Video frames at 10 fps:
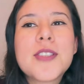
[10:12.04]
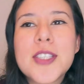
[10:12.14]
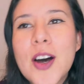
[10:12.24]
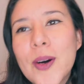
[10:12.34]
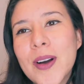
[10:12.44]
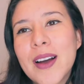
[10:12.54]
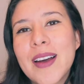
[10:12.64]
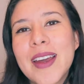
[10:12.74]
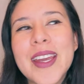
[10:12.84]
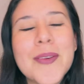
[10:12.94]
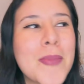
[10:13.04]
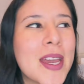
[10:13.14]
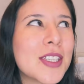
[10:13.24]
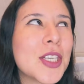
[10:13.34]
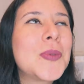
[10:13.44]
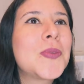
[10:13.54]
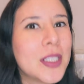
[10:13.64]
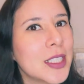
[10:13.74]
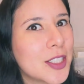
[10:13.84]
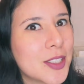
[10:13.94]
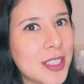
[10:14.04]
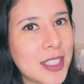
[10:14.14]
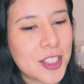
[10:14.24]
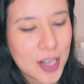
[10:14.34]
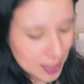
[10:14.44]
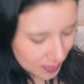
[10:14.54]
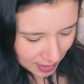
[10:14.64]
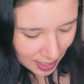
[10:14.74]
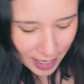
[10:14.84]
So it makes some really good tea, trust me.